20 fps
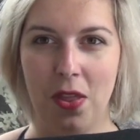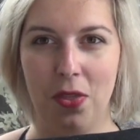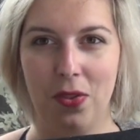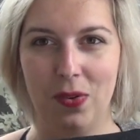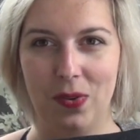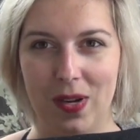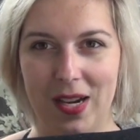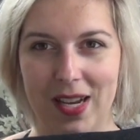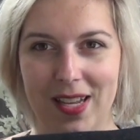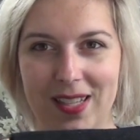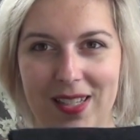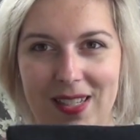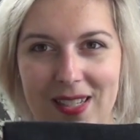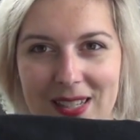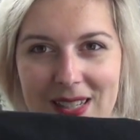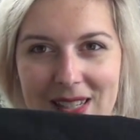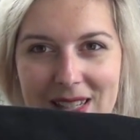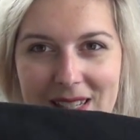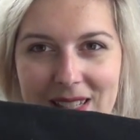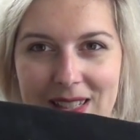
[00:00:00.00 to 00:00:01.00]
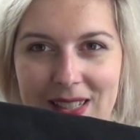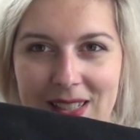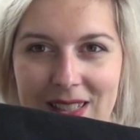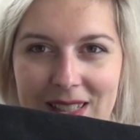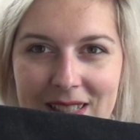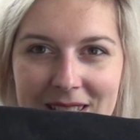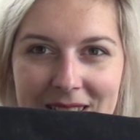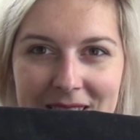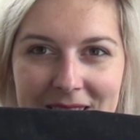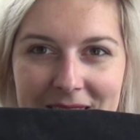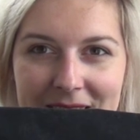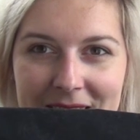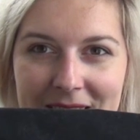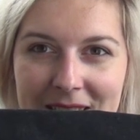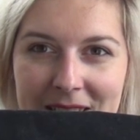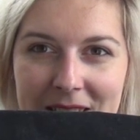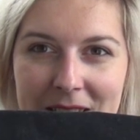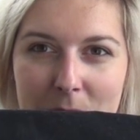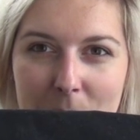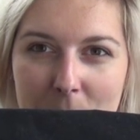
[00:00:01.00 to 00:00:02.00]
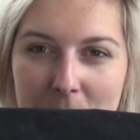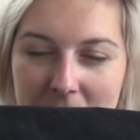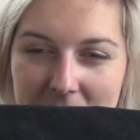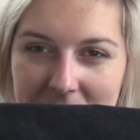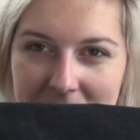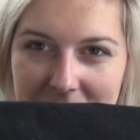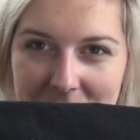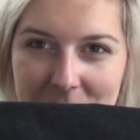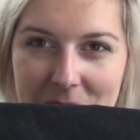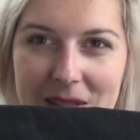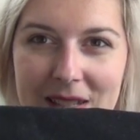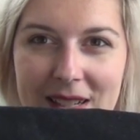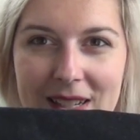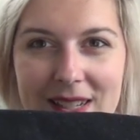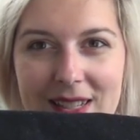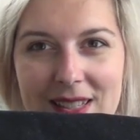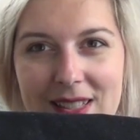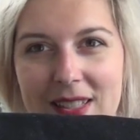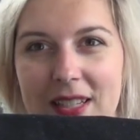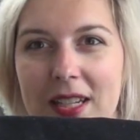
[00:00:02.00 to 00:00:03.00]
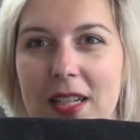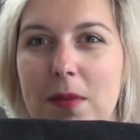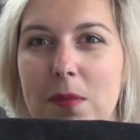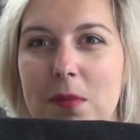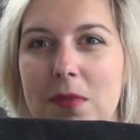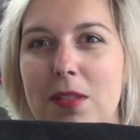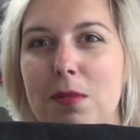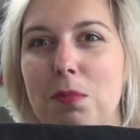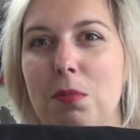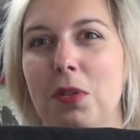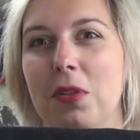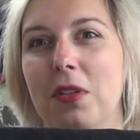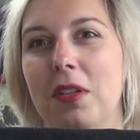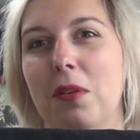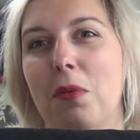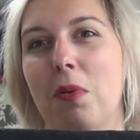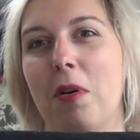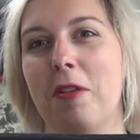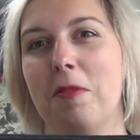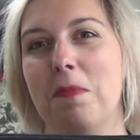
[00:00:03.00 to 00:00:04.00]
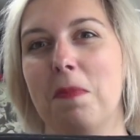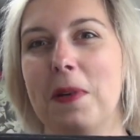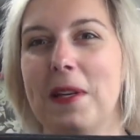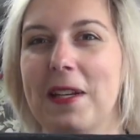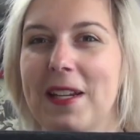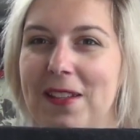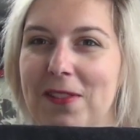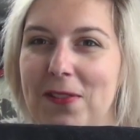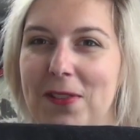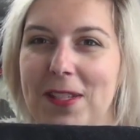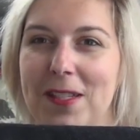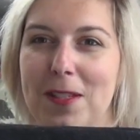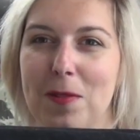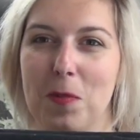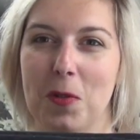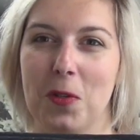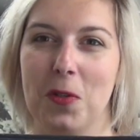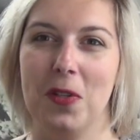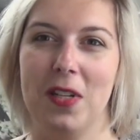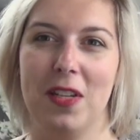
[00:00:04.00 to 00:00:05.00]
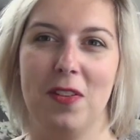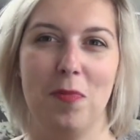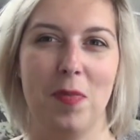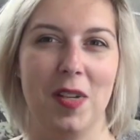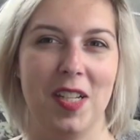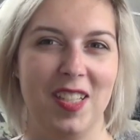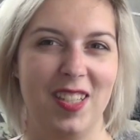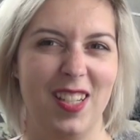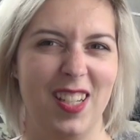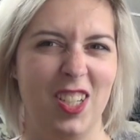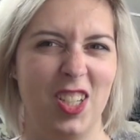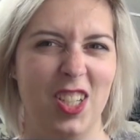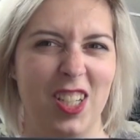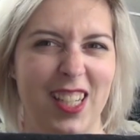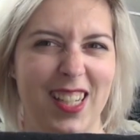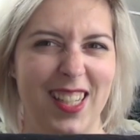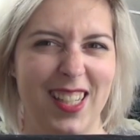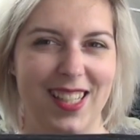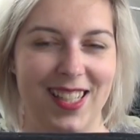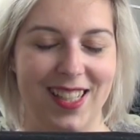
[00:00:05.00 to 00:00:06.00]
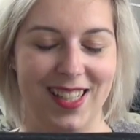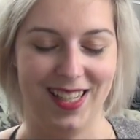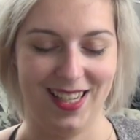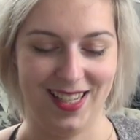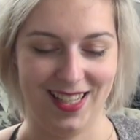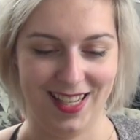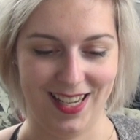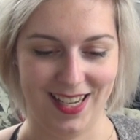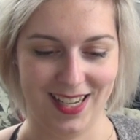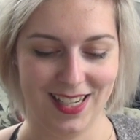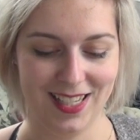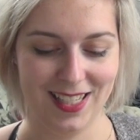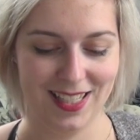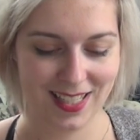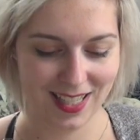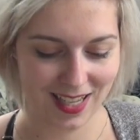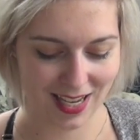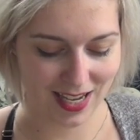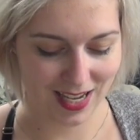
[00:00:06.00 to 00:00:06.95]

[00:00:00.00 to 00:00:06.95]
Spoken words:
threads you will still see the seams, but it won't be that visible if my stitching isn't that nice.